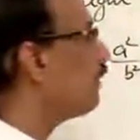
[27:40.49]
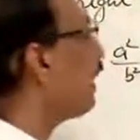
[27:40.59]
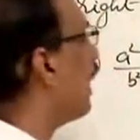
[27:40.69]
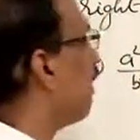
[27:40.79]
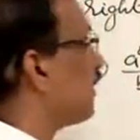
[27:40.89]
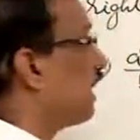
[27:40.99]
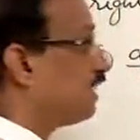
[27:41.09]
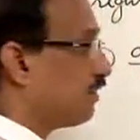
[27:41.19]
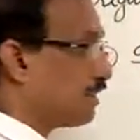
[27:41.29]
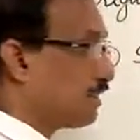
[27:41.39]
Otherwise the
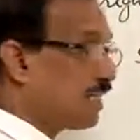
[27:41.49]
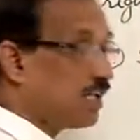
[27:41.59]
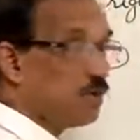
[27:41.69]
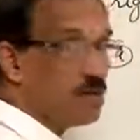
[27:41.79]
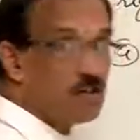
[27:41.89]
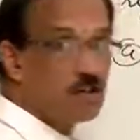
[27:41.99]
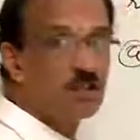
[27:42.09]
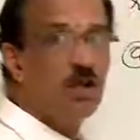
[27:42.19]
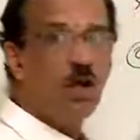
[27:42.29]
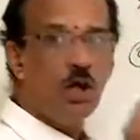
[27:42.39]
equation
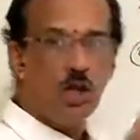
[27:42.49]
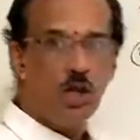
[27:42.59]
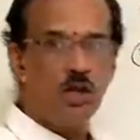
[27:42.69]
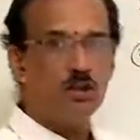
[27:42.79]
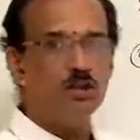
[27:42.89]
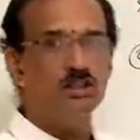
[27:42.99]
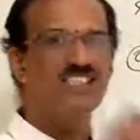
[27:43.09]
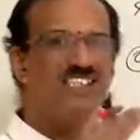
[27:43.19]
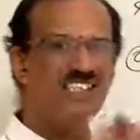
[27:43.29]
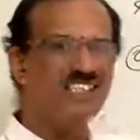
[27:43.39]
look
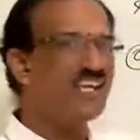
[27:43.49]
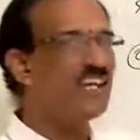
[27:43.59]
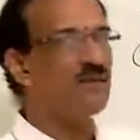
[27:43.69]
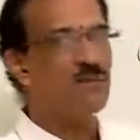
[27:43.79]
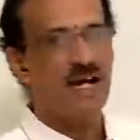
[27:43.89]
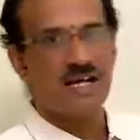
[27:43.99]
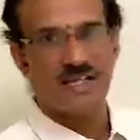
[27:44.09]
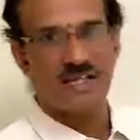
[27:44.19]
same as